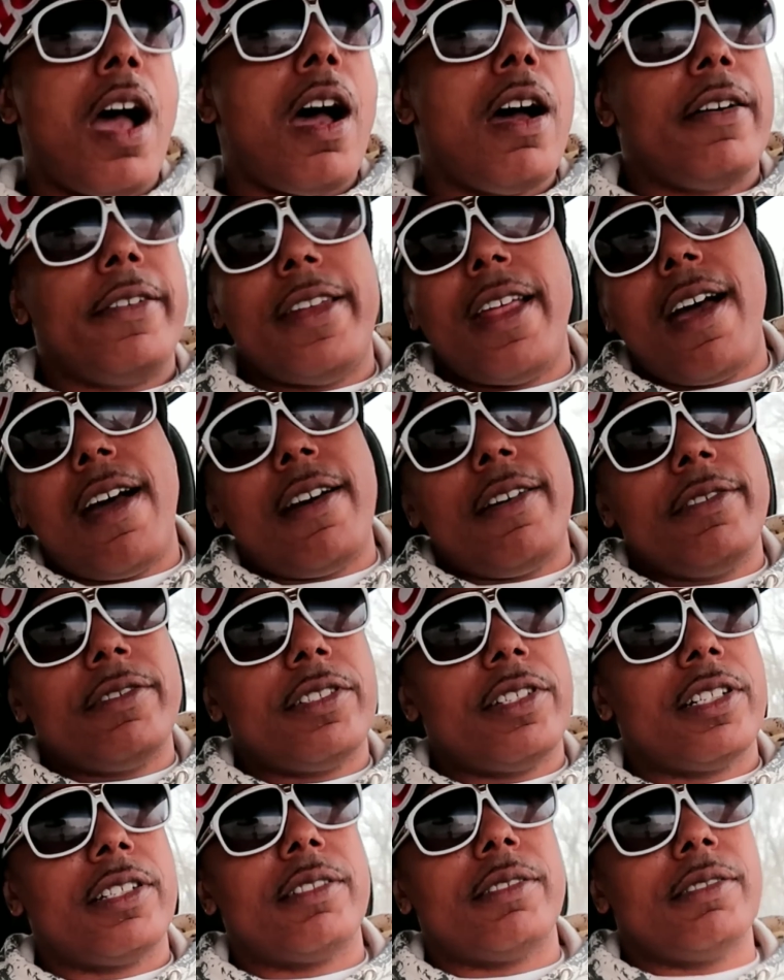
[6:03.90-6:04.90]
Oh no,
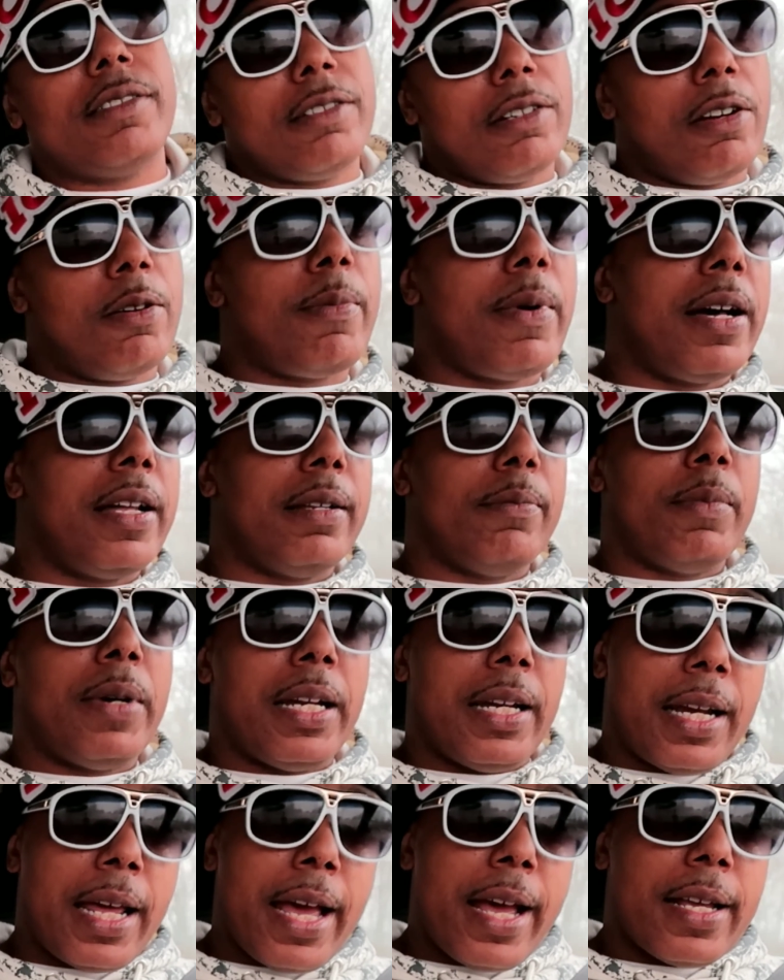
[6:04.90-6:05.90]
it's just, you know, my
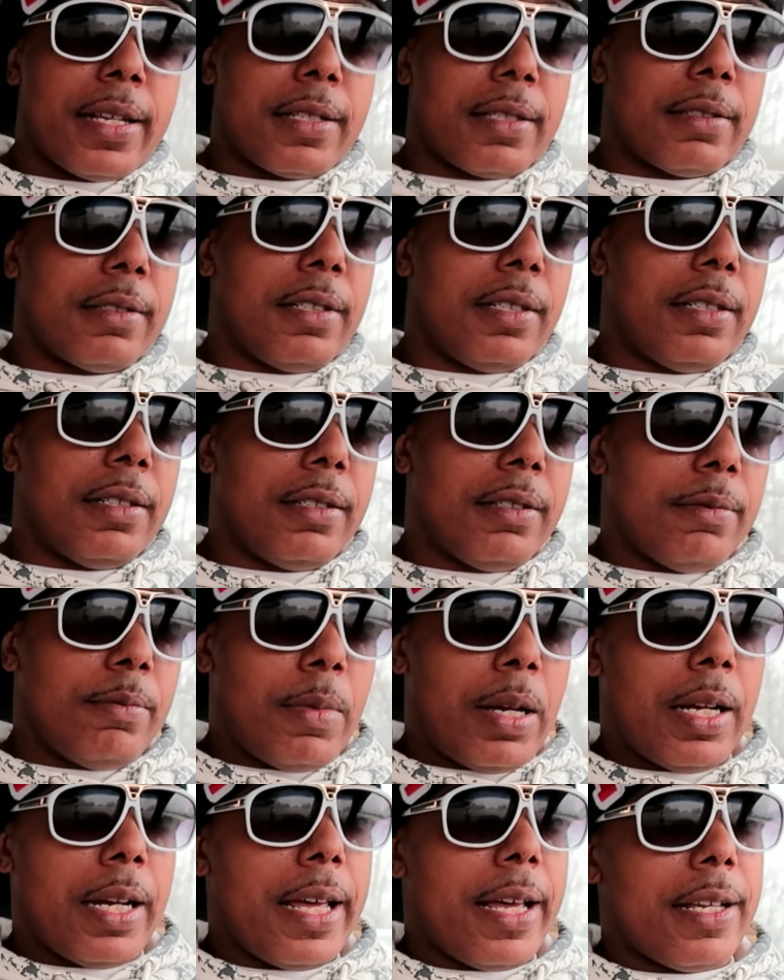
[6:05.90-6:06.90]
last
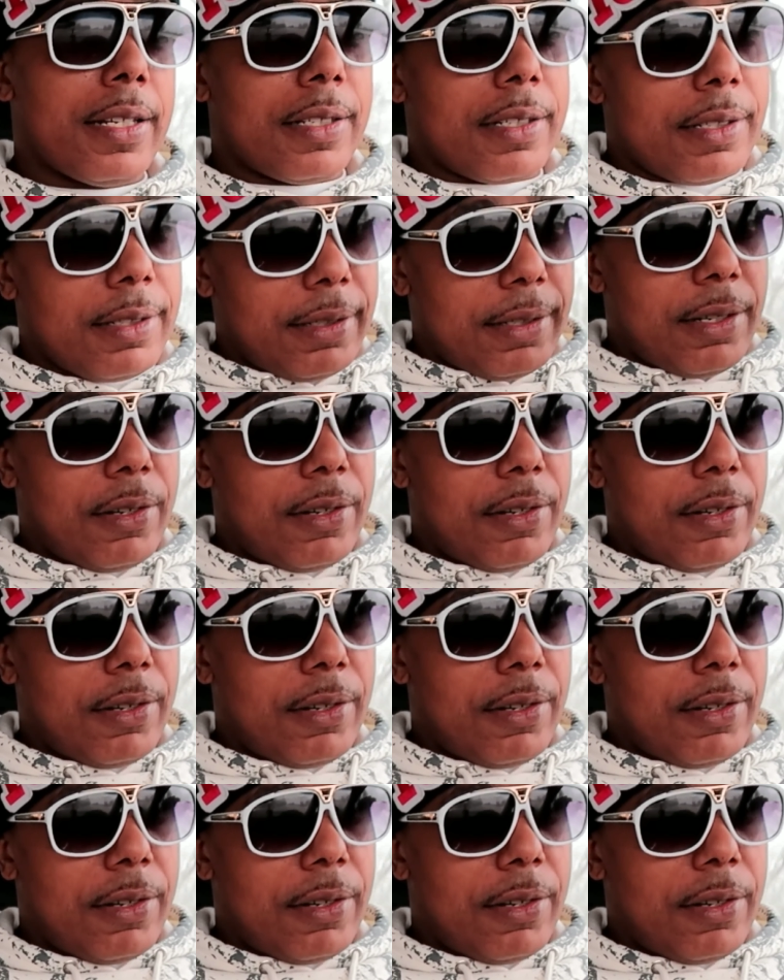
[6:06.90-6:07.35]
girl. Yeah.